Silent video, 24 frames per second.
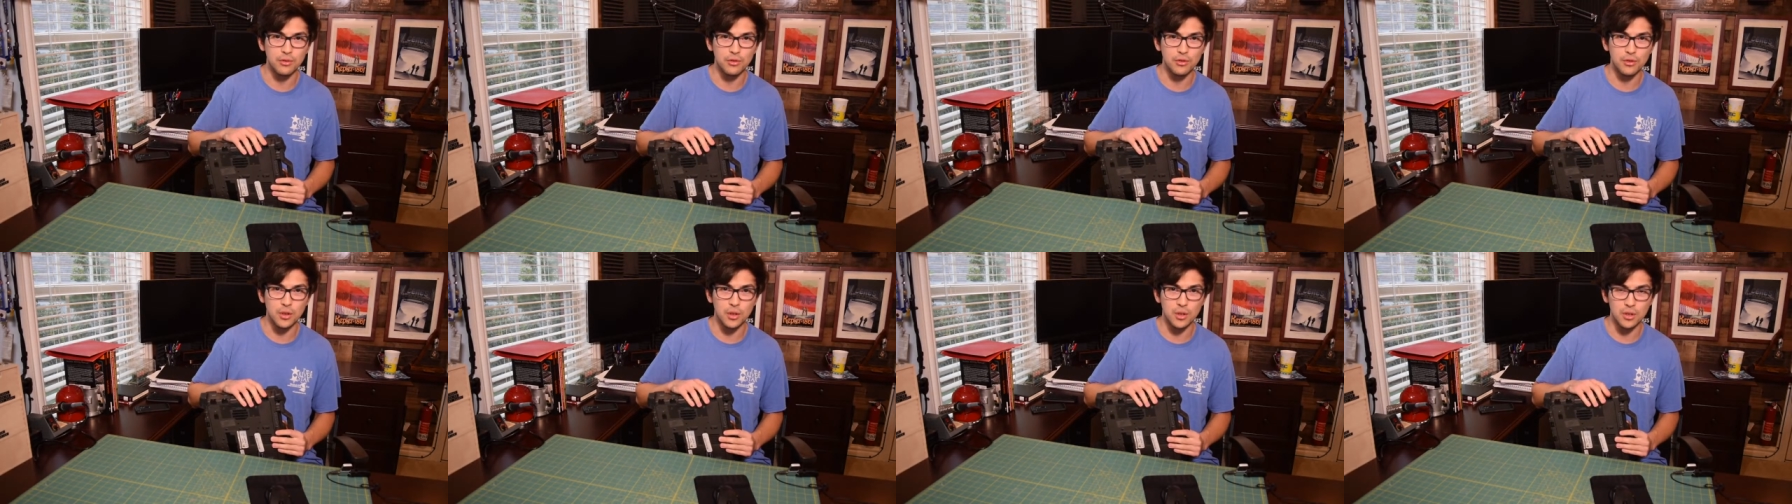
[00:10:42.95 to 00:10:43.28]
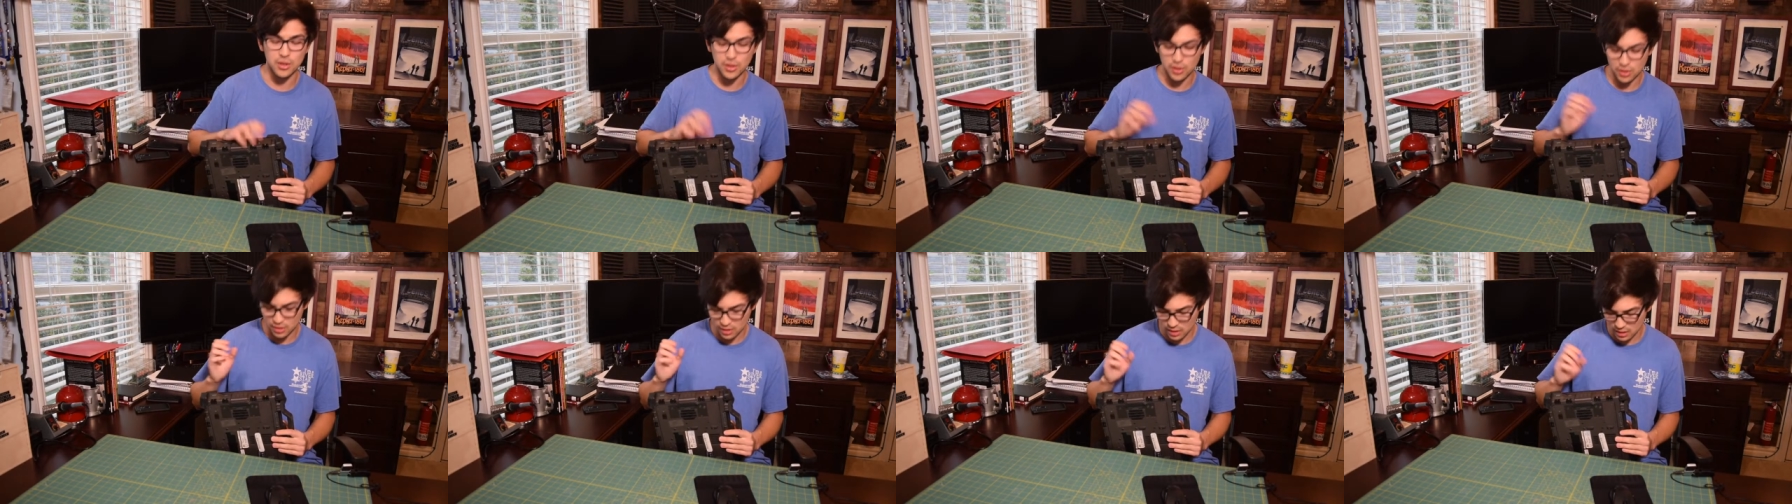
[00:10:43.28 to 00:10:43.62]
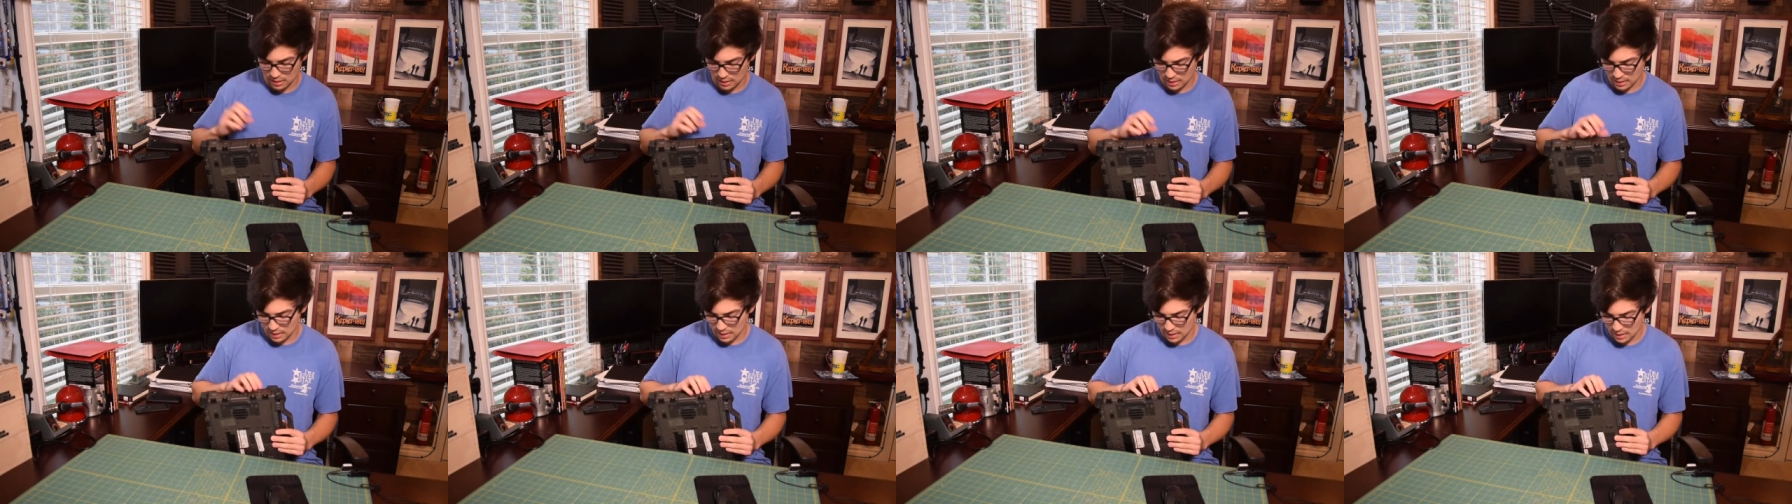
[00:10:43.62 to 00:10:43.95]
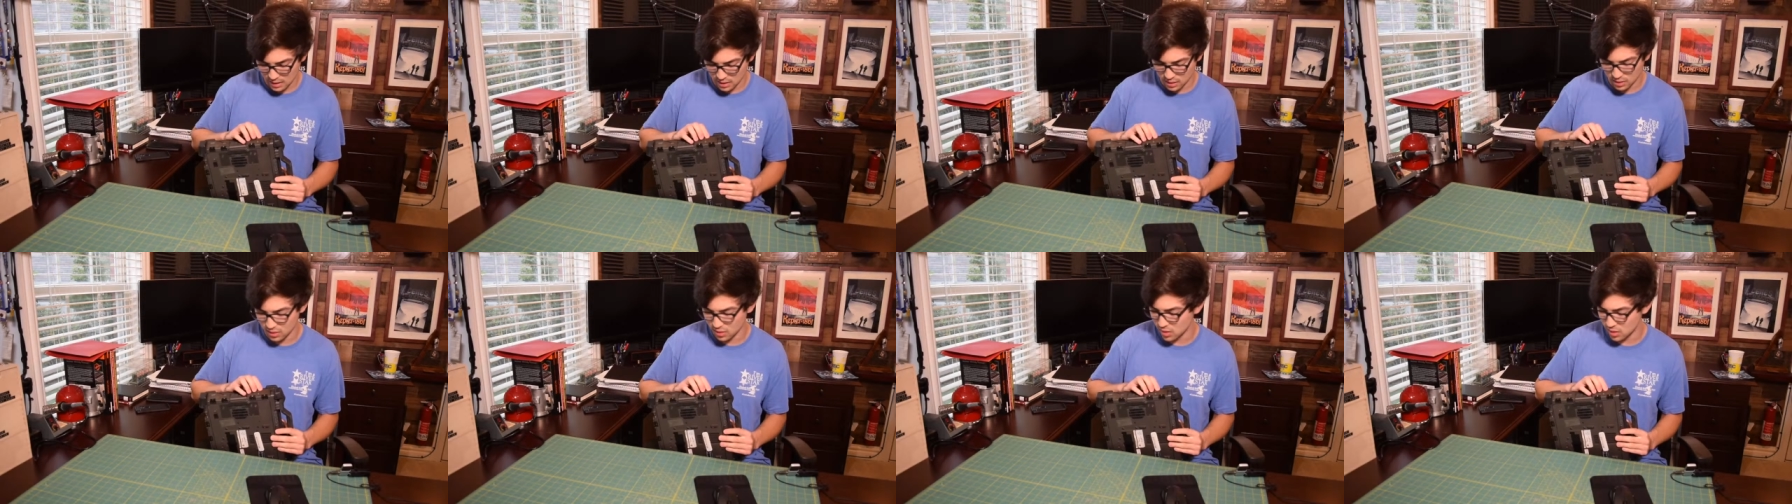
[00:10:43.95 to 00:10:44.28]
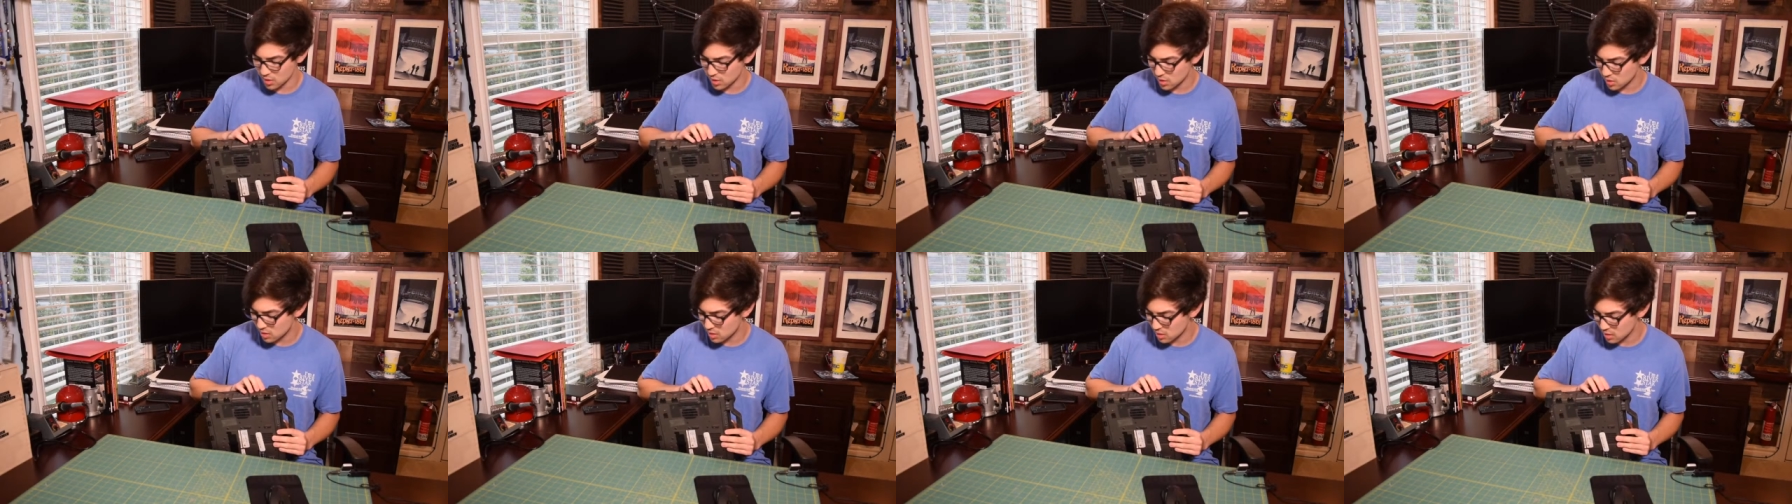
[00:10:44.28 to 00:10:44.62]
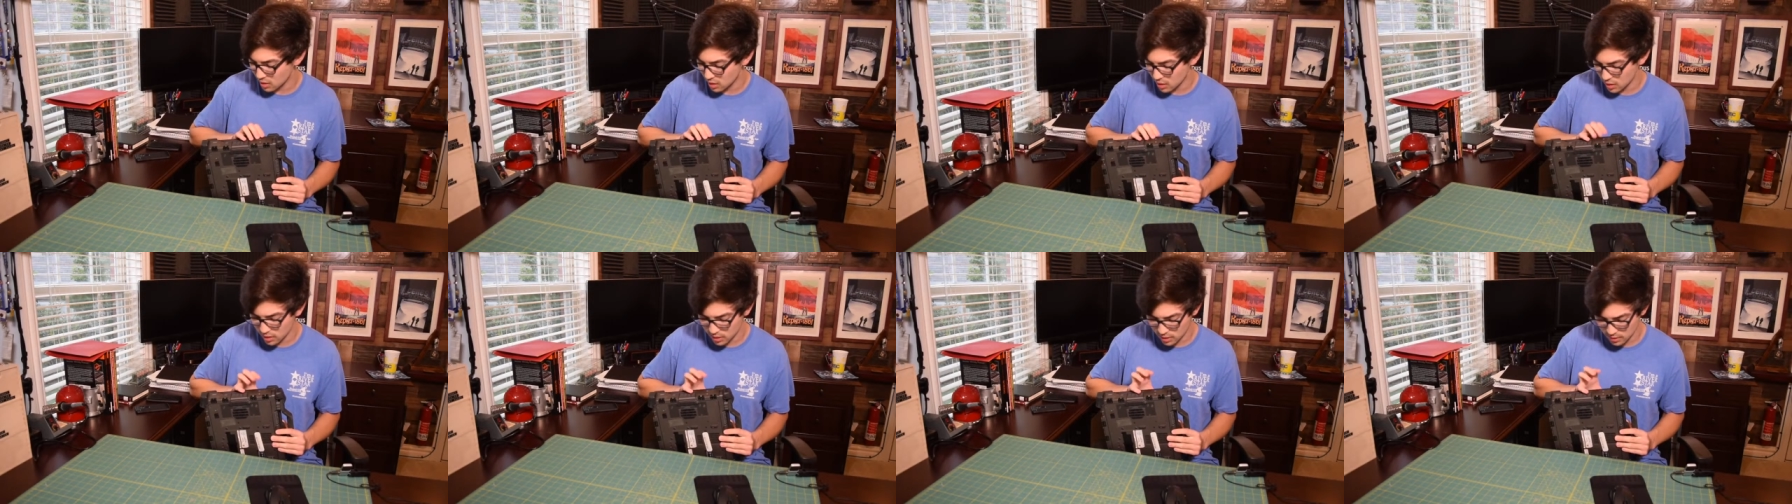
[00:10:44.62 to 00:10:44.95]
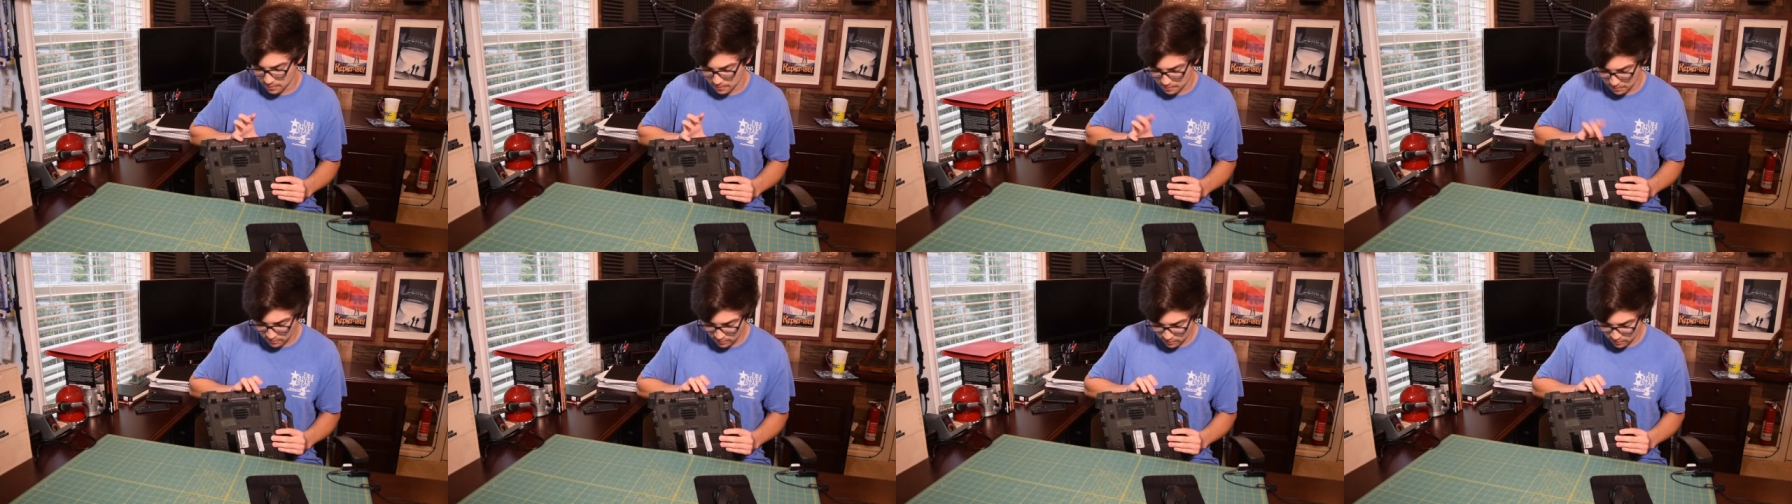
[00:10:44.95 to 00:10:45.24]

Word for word: first uh, and install it.